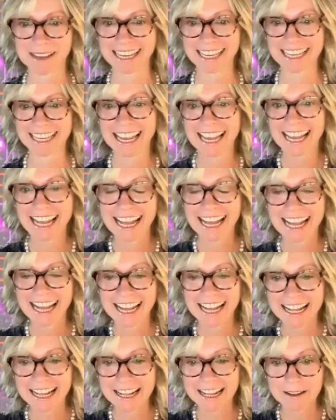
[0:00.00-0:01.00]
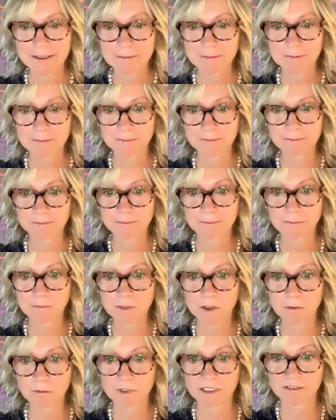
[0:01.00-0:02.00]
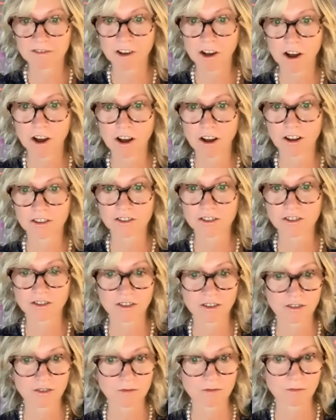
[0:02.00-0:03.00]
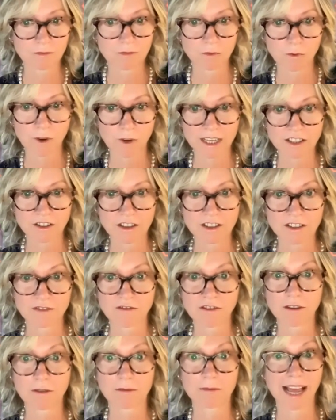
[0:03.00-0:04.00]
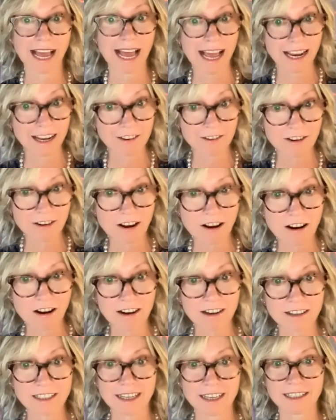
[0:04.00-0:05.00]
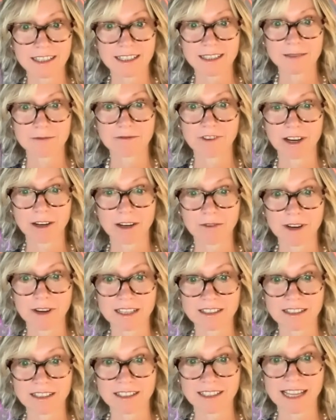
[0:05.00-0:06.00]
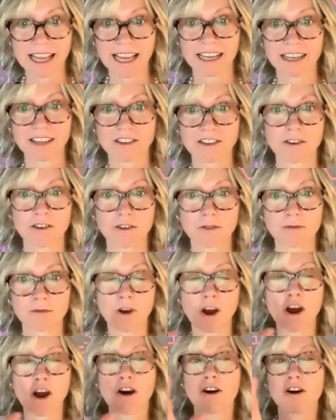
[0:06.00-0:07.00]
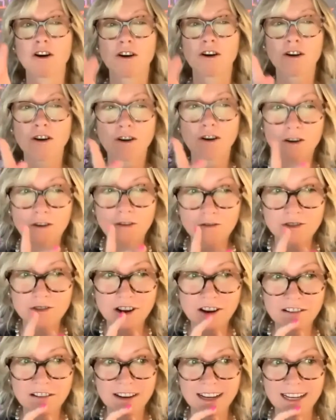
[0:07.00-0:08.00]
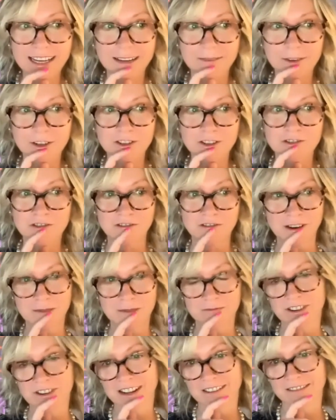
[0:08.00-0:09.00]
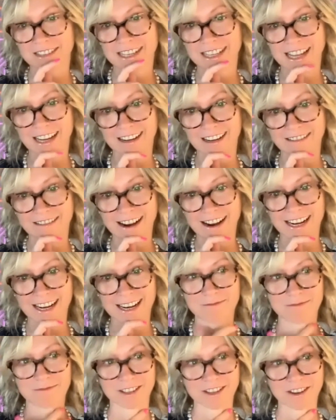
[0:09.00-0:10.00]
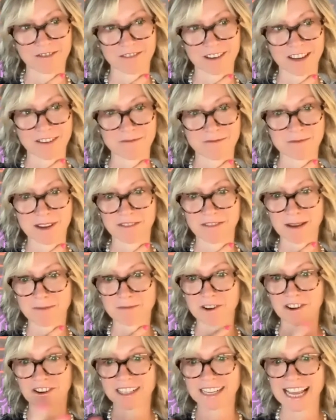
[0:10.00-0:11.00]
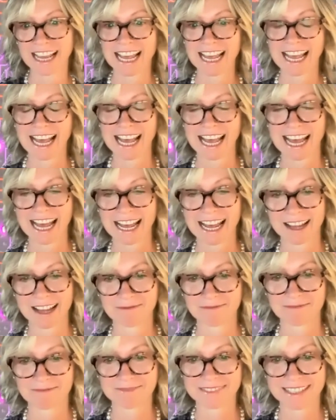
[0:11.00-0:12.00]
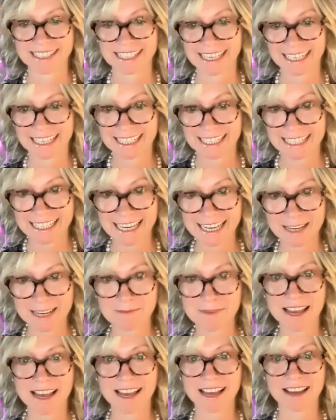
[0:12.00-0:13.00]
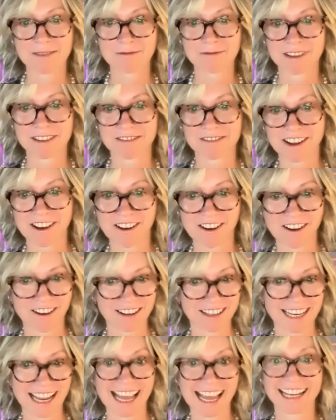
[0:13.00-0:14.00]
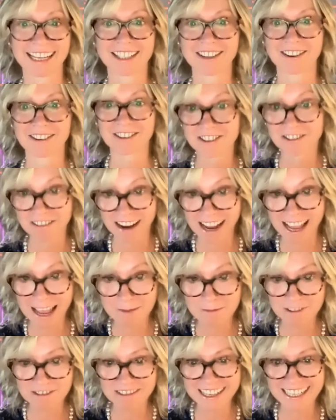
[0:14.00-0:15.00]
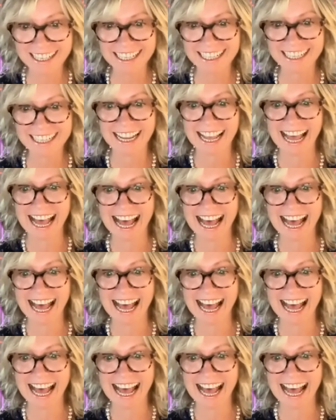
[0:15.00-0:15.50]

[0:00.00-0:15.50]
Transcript: to me. Um, we've got questions from Alucard, in some great questions. Thank you. Owner, and I'm not sure if I'm pronouncing that correctly, so forgive me if I'm not. Um, Six Sigma, we've got uh, Dr. Emmerich,